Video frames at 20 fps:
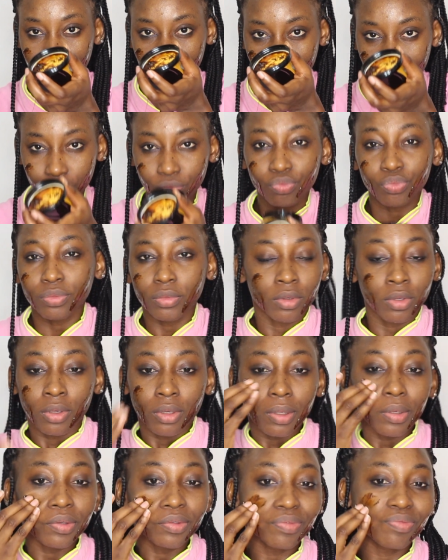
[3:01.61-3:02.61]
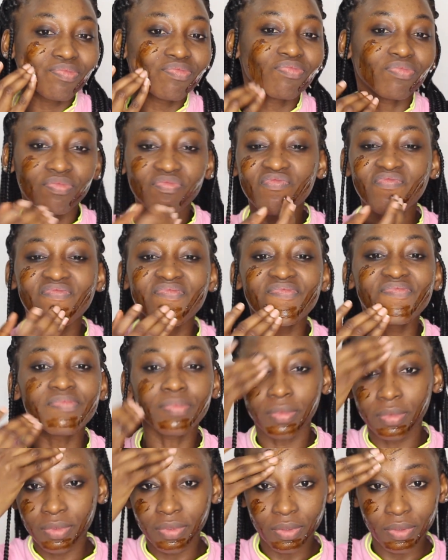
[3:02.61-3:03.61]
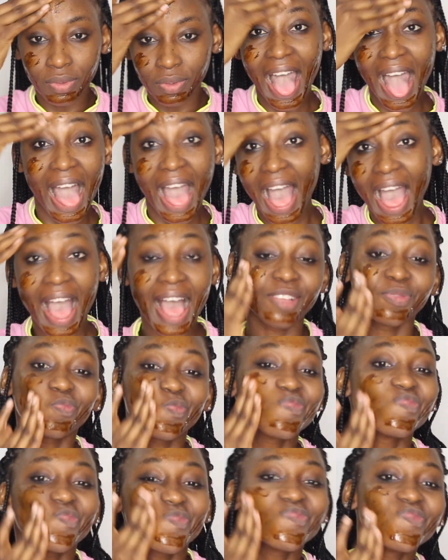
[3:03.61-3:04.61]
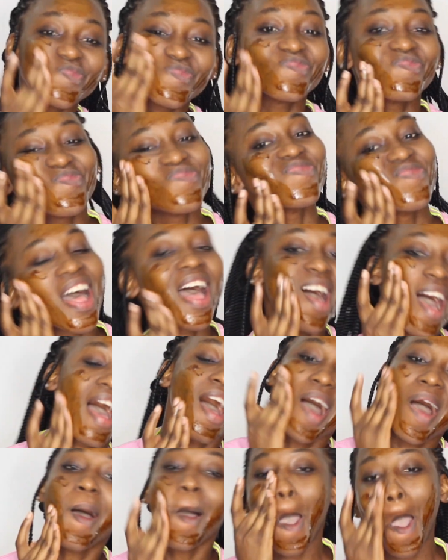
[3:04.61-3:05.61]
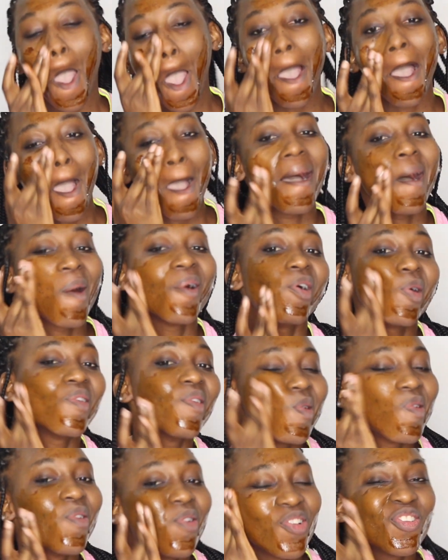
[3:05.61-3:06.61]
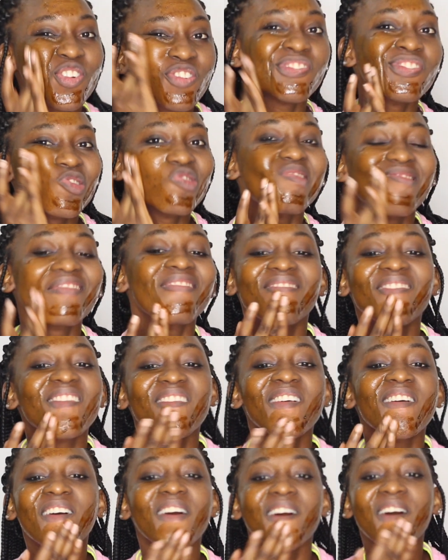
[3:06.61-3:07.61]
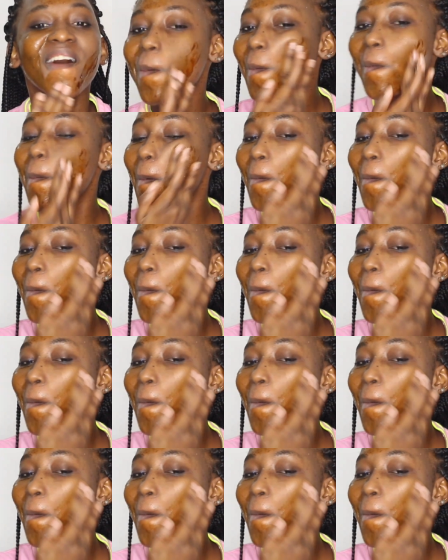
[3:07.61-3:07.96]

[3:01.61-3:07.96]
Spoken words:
and it's going to further help me to clean out my pores of any residue of makeup that might be left.